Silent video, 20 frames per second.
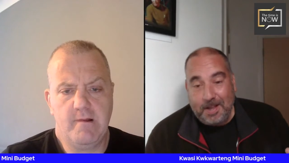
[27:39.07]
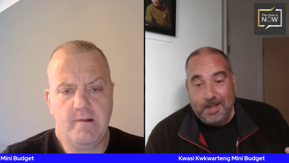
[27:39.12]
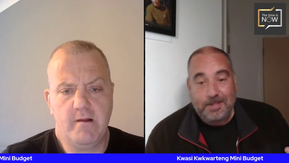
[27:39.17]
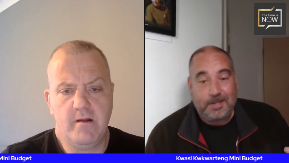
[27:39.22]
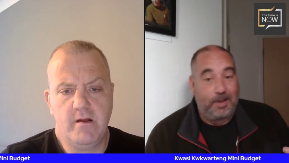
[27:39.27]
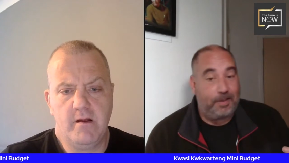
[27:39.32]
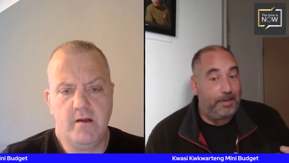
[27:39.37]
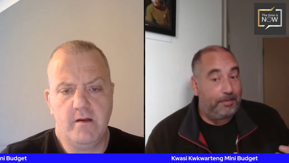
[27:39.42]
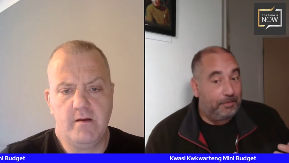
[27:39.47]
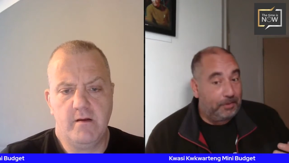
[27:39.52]

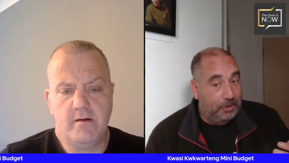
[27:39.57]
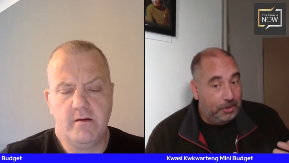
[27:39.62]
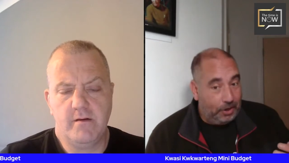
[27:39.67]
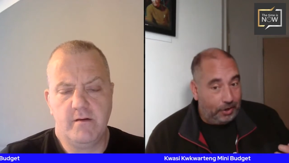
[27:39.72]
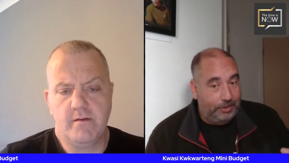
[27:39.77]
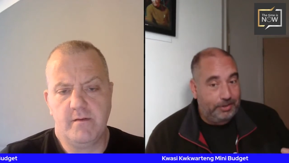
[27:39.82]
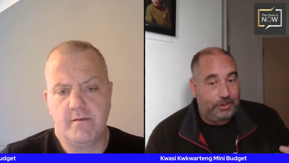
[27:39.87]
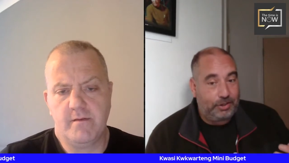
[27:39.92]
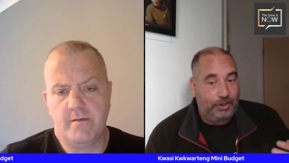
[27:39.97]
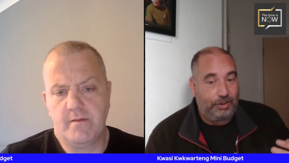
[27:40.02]
Speaker 1: So they've
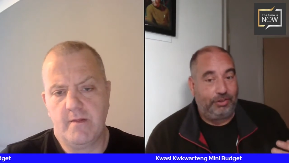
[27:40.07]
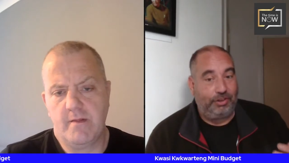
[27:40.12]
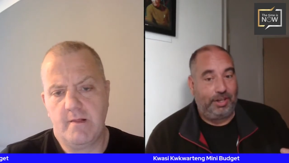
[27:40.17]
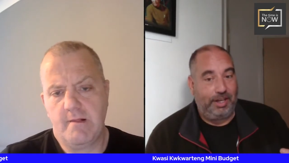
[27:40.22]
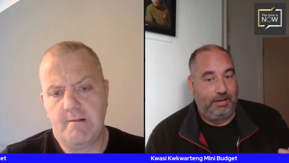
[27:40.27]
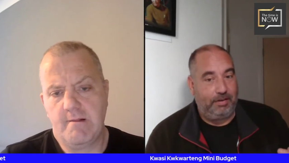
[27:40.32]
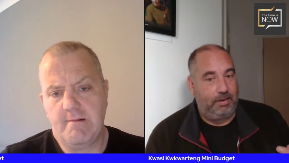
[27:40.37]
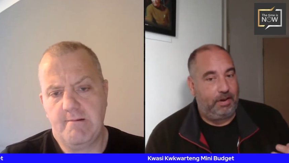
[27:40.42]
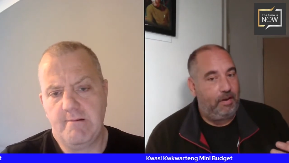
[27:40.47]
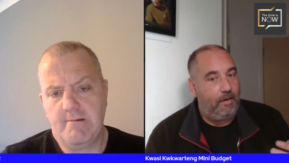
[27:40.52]
got to
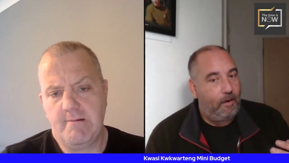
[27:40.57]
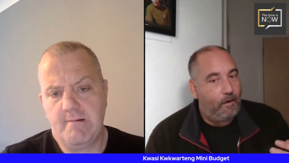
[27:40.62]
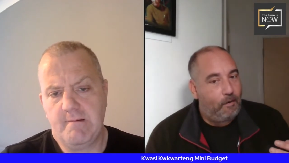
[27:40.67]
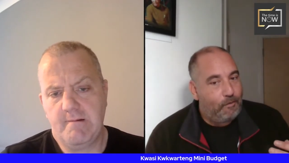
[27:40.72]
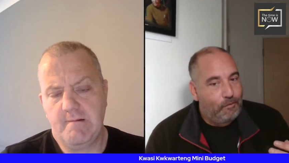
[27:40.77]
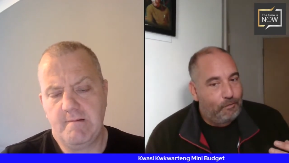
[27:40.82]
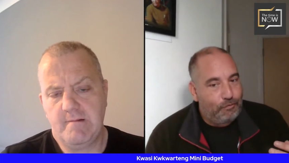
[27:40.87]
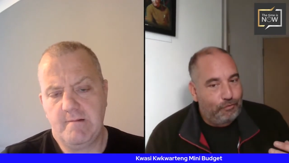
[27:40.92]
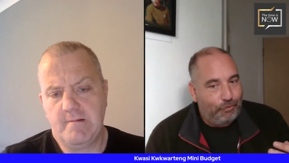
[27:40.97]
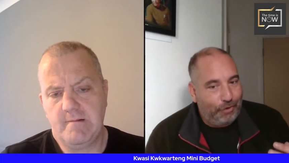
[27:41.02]
think
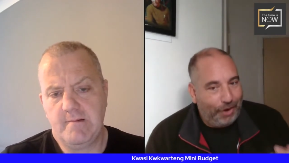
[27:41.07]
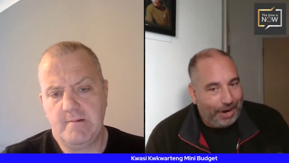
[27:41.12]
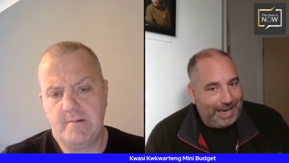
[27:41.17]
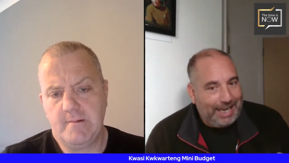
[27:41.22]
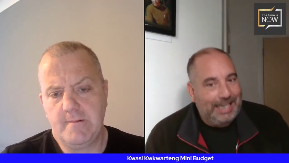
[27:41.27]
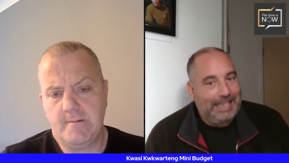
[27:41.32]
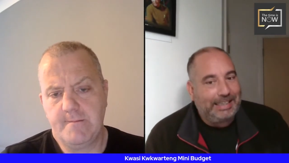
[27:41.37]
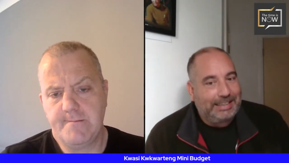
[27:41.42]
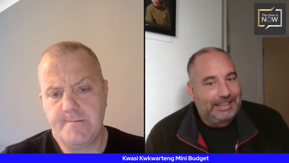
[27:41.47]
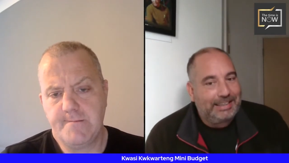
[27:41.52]

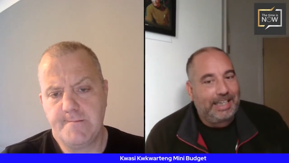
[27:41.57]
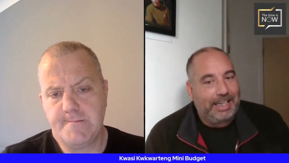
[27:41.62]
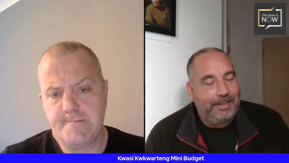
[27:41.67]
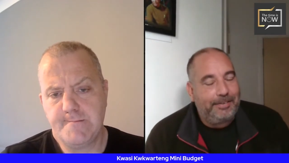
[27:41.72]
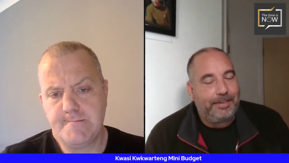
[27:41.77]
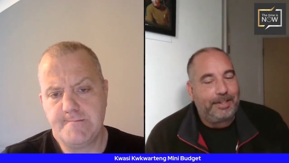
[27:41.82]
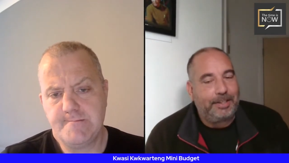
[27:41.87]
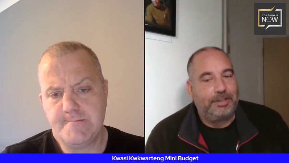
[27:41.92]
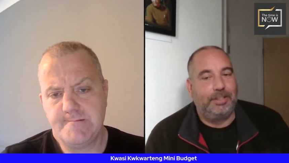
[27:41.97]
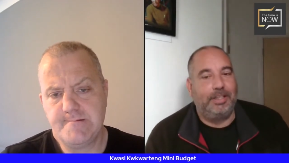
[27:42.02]
really
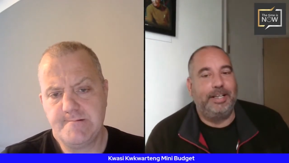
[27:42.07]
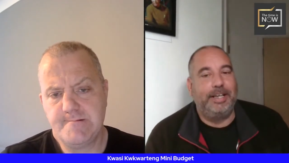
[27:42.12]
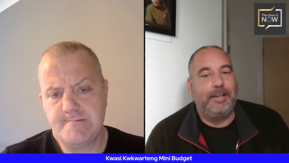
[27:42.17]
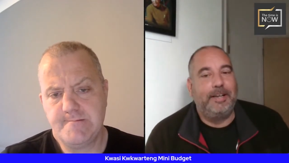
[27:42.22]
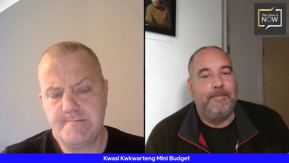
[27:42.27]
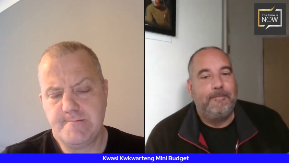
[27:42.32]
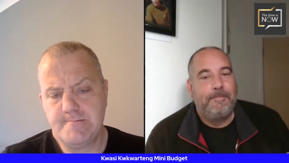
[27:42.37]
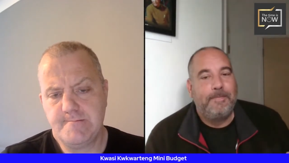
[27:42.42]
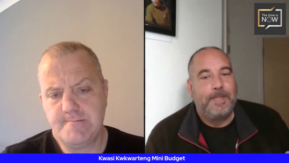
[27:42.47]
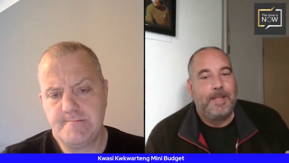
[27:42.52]

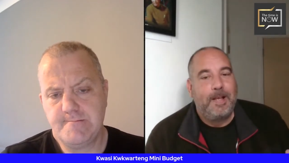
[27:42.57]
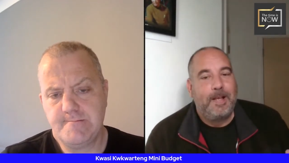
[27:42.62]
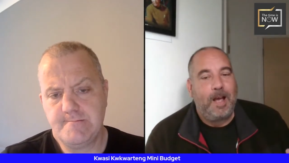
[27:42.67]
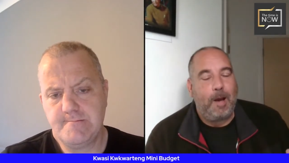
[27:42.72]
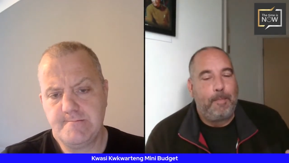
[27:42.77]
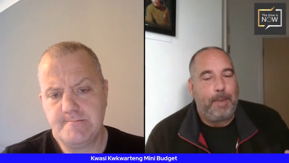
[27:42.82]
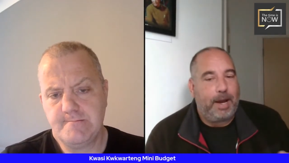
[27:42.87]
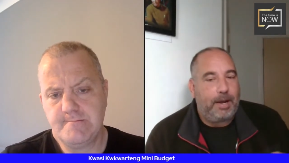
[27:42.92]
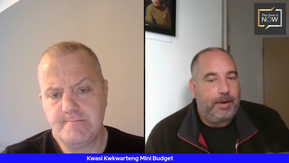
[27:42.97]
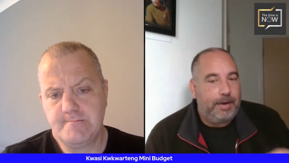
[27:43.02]
seriously
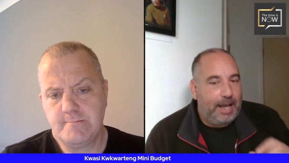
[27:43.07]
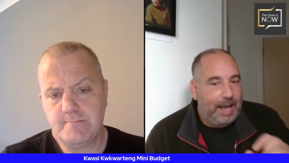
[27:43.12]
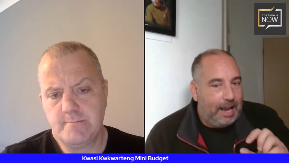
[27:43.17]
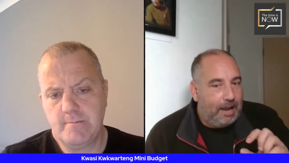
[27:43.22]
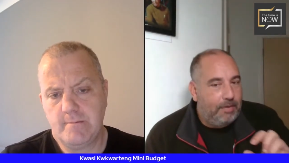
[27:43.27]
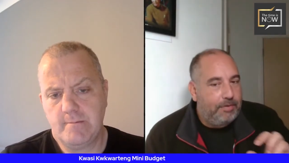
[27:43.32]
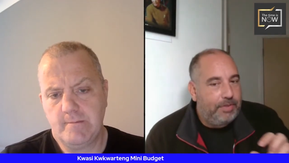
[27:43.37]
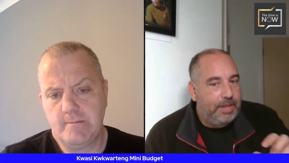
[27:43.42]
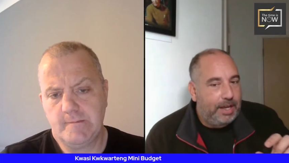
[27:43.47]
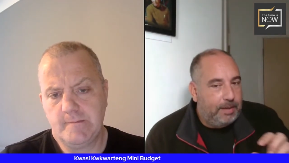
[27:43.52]
about
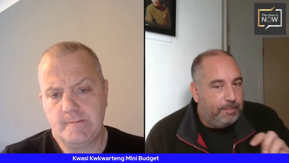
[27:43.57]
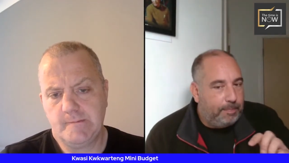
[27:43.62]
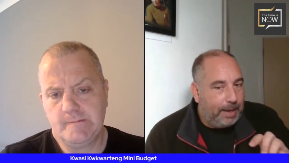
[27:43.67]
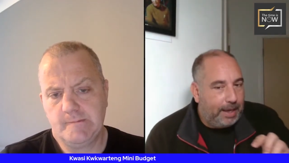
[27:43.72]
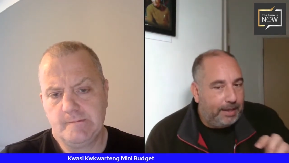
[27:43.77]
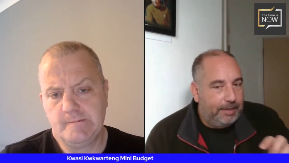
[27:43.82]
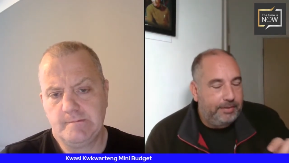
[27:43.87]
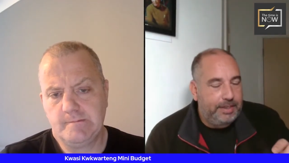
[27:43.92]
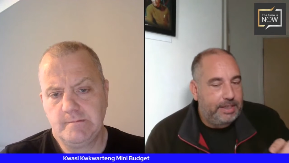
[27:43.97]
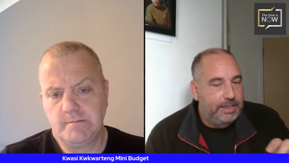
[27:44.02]
how they
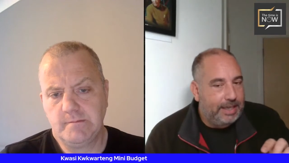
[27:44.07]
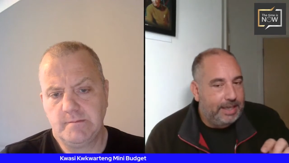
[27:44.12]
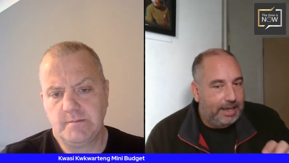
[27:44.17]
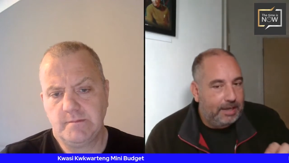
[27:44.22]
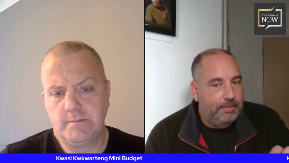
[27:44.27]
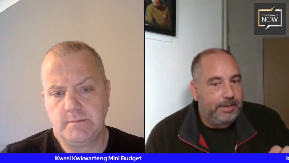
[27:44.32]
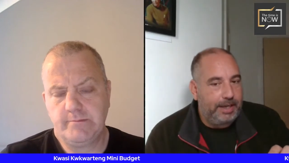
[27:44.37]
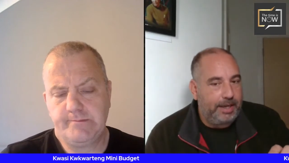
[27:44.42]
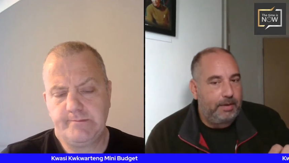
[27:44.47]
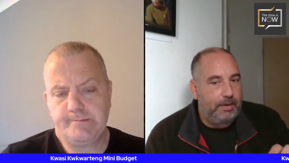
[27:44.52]
pan this
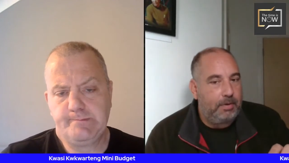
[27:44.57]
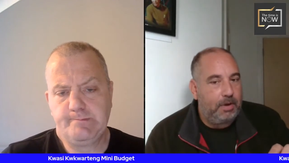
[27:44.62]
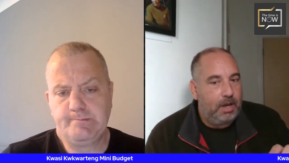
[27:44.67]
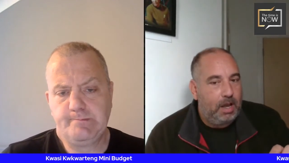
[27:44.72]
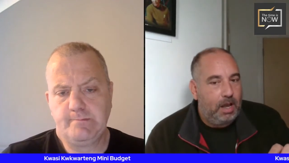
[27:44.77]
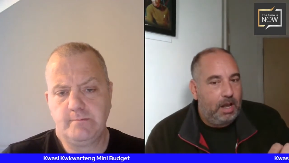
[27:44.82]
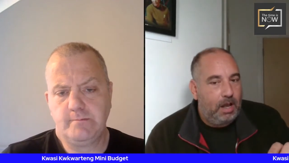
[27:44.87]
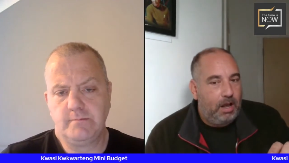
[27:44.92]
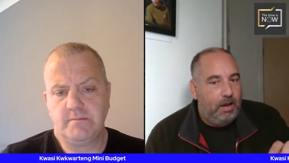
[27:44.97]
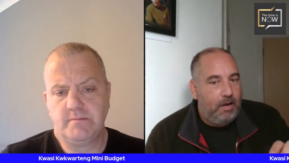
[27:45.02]
out now
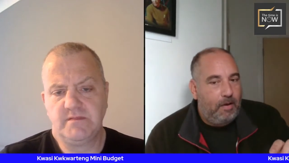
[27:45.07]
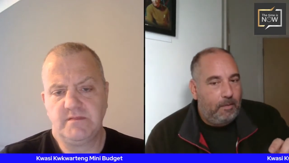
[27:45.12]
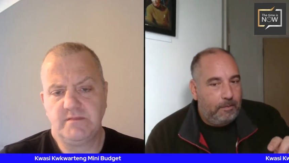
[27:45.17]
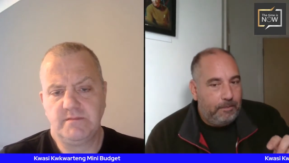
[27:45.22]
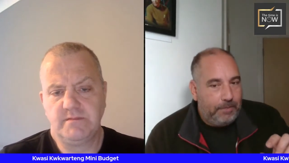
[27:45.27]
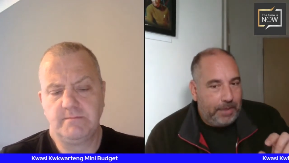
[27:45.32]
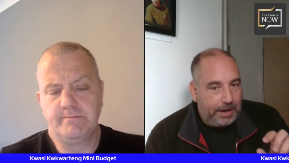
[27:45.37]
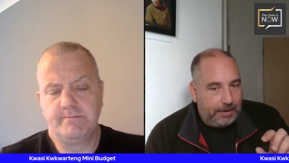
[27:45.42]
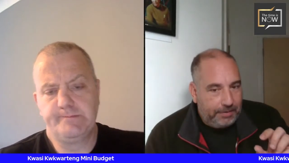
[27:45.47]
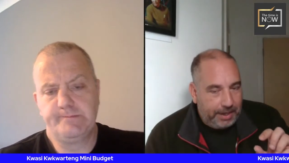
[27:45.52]

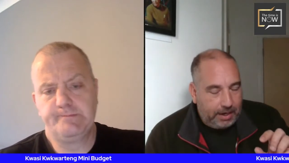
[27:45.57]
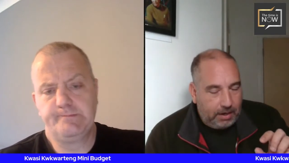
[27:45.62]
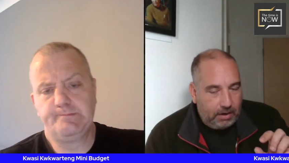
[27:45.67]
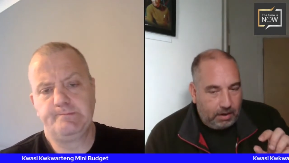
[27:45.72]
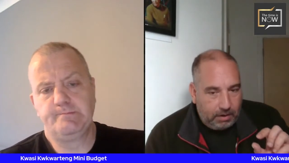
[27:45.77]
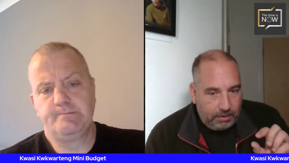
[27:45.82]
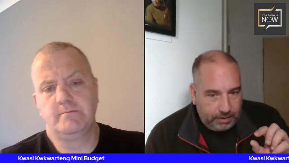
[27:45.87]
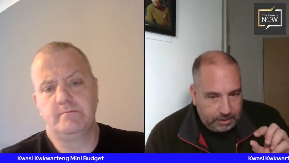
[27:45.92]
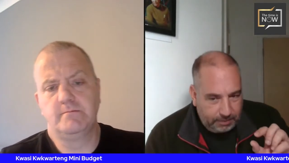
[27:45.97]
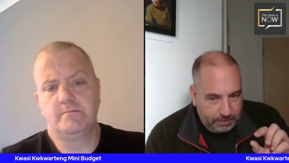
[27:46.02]
they, they
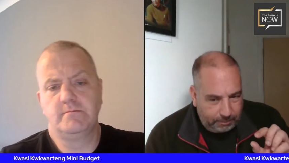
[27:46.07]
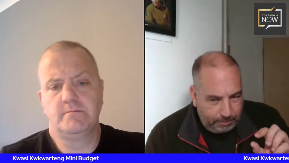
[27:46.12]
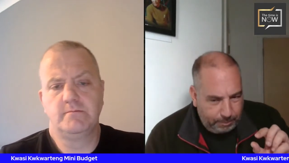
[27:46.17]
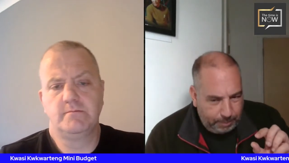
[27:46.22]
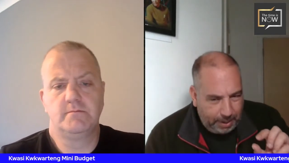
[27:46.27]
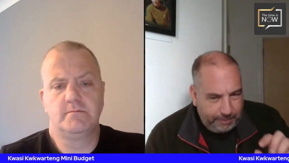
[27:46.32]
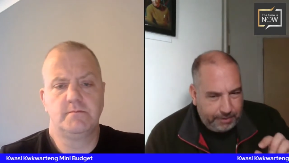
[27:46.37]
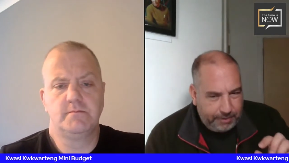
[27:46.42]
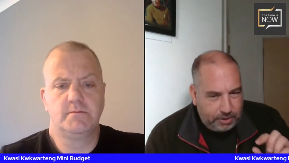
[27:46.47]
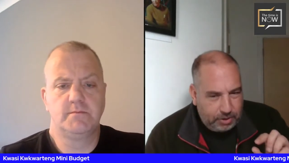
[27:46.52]
are at a
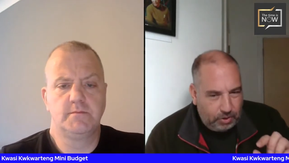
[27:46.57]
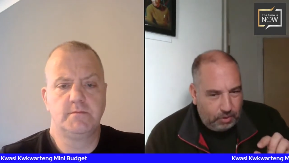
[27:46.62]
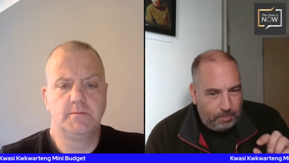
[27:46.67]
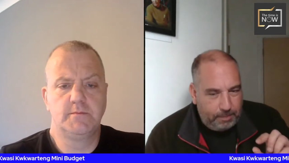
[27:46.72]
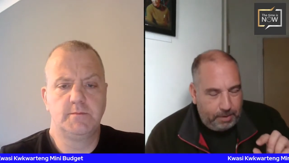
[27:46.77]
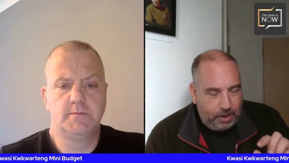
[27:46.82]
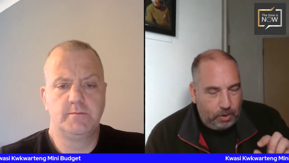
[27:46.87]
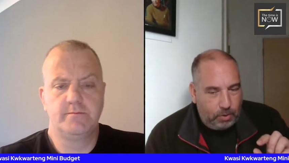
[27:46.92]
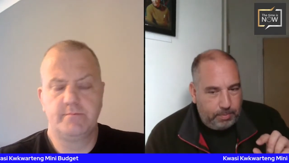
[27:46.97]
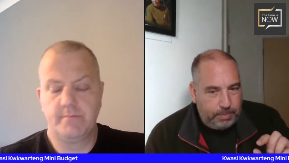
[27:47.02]
pivotal
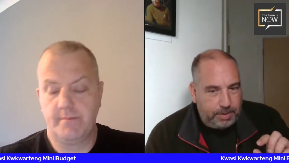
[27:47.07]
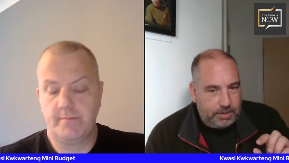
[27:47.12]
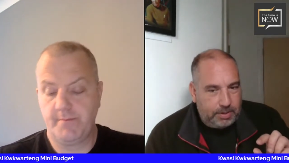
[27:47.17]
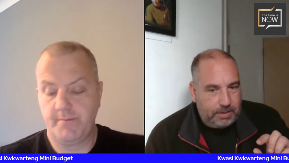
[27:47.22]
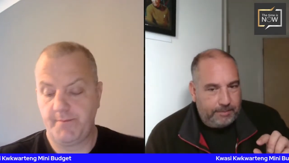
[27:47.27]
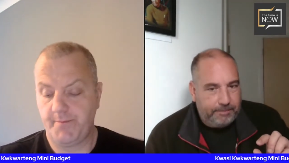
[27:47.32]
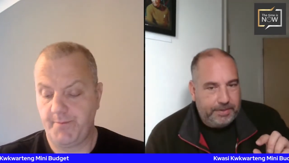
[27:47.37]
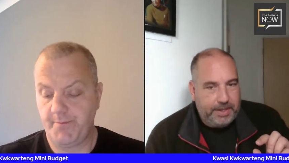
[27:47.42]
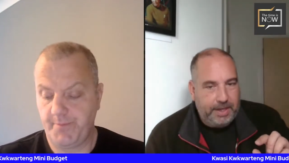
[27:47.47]
moment.